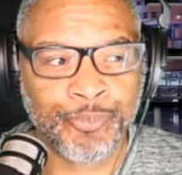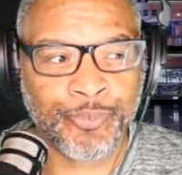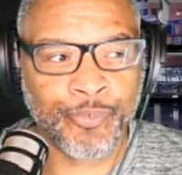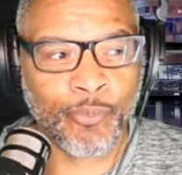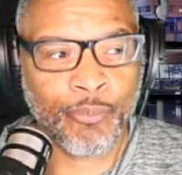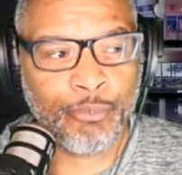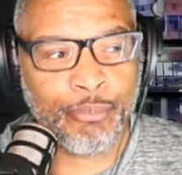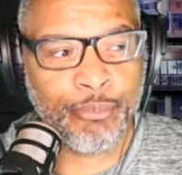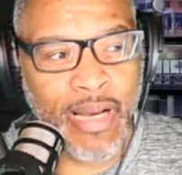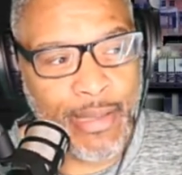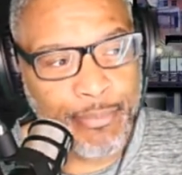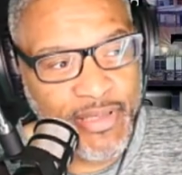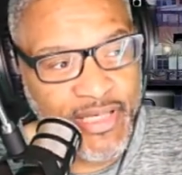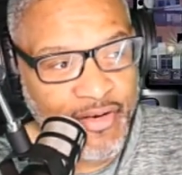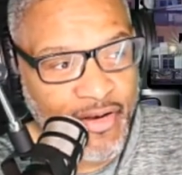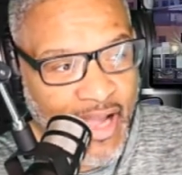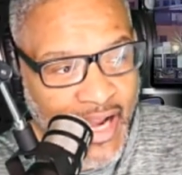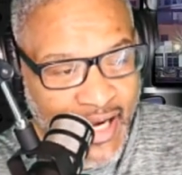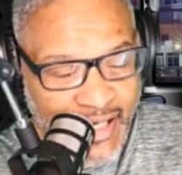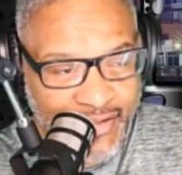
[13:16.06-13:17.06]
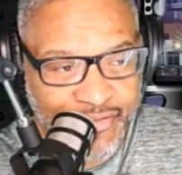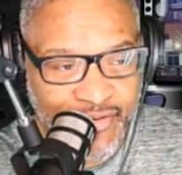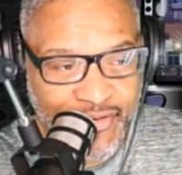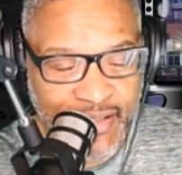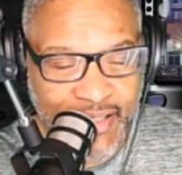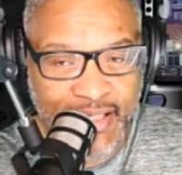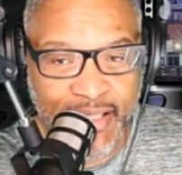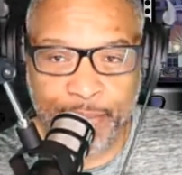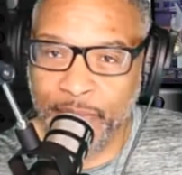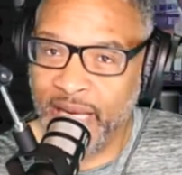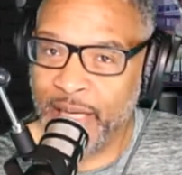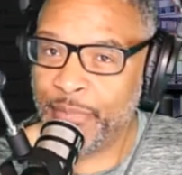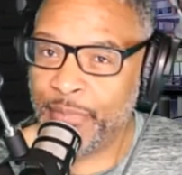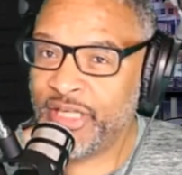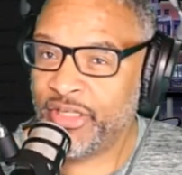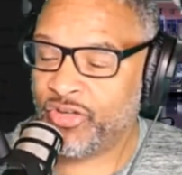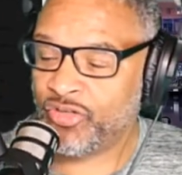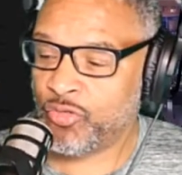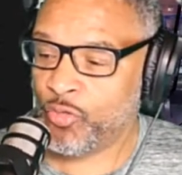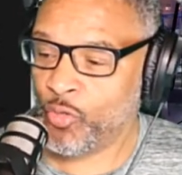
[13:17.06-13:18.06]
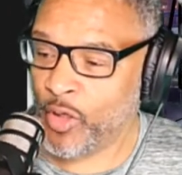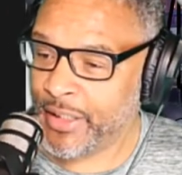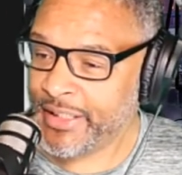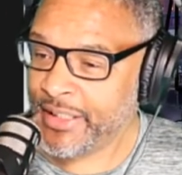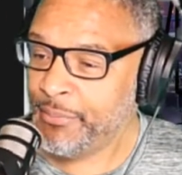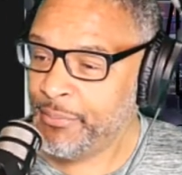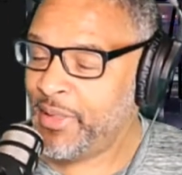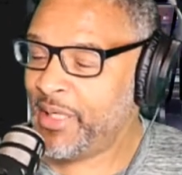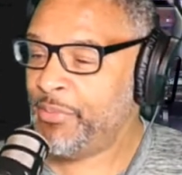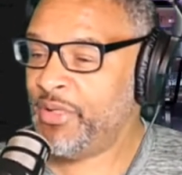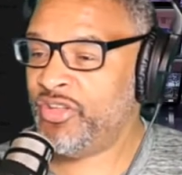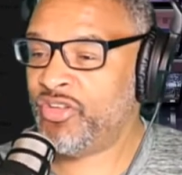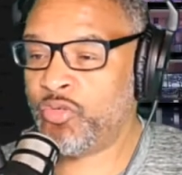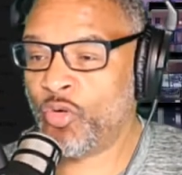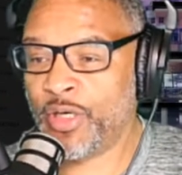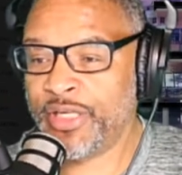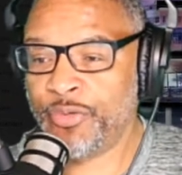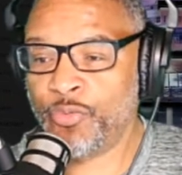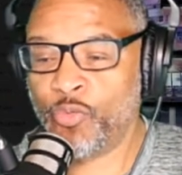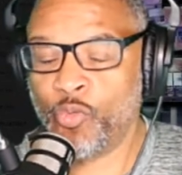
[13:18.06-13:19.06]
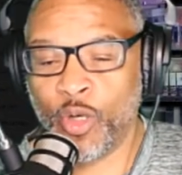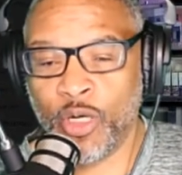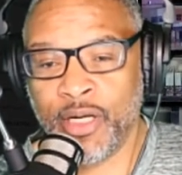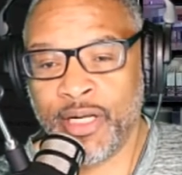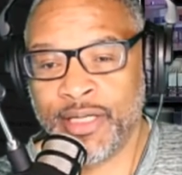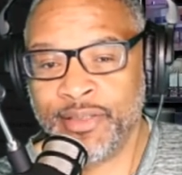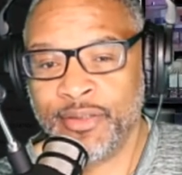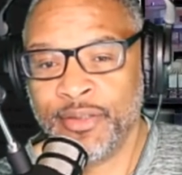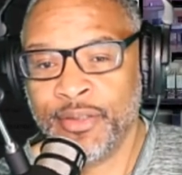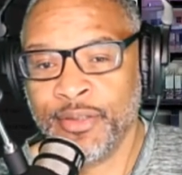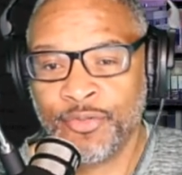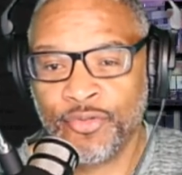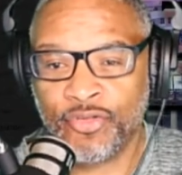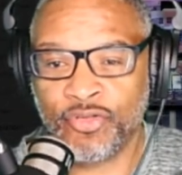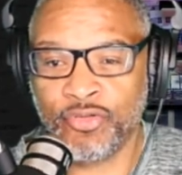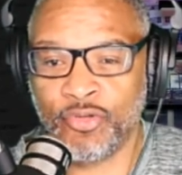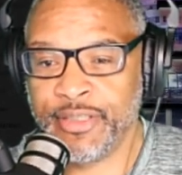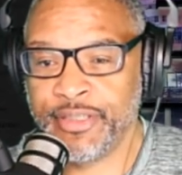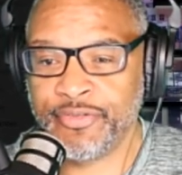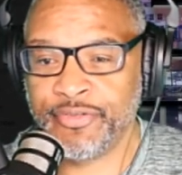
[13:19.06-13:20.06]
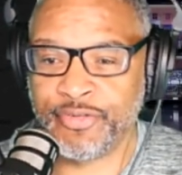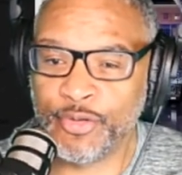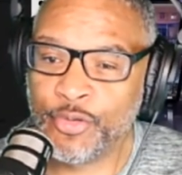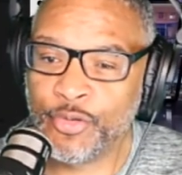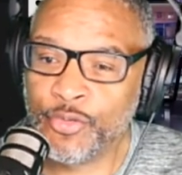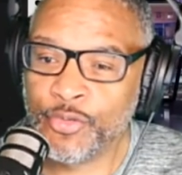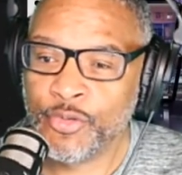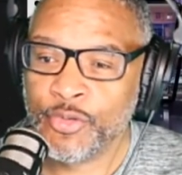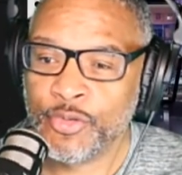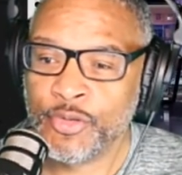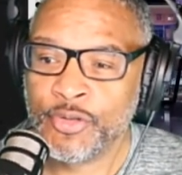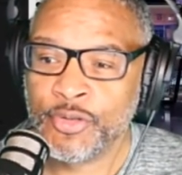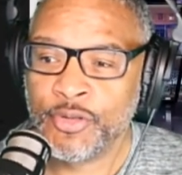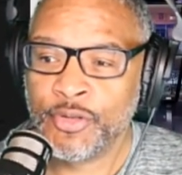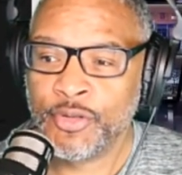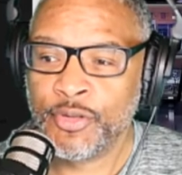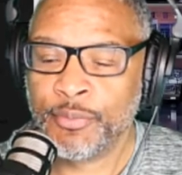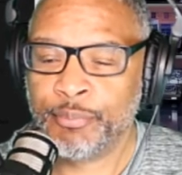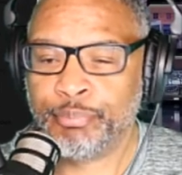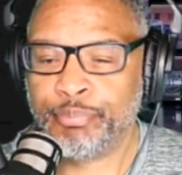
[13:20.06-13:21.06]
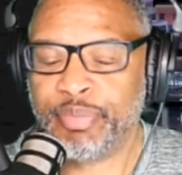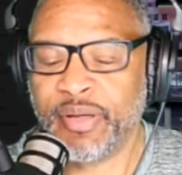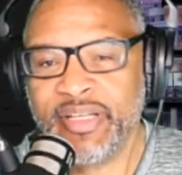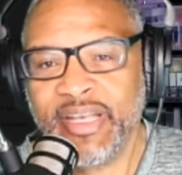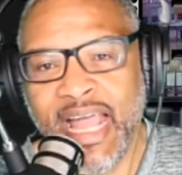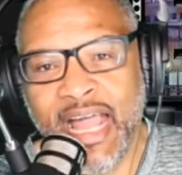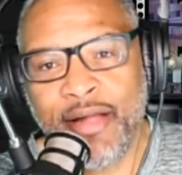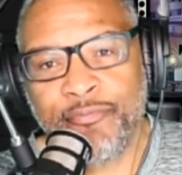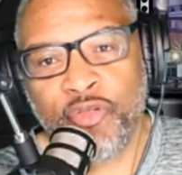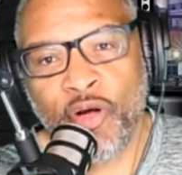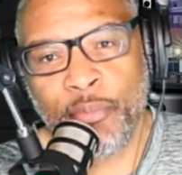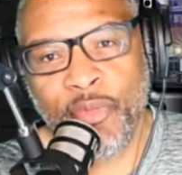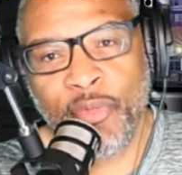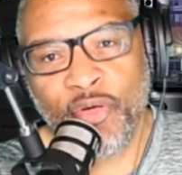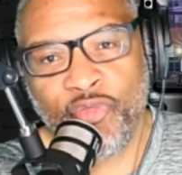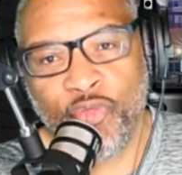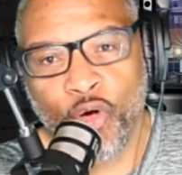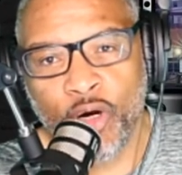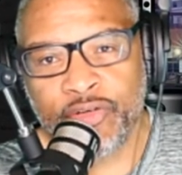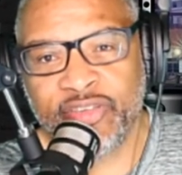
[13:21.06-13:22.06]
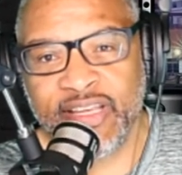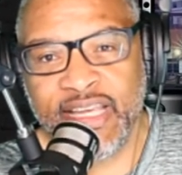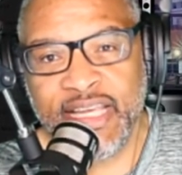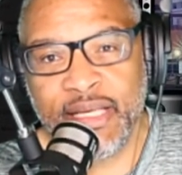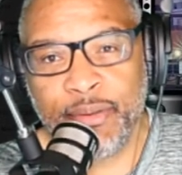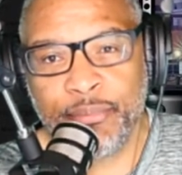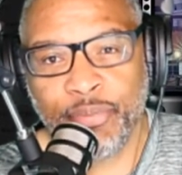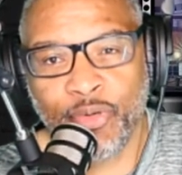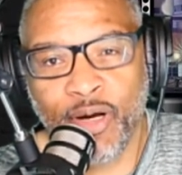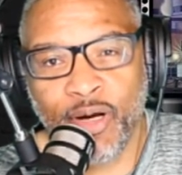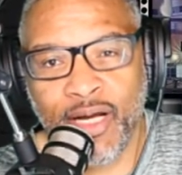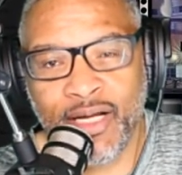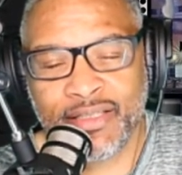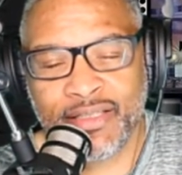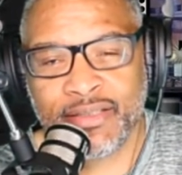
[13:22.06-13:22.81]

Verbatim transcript: Maybe nineteen, maybe twenty, maybe twenty-one, twenty-two. But not from a fourteen, bruh.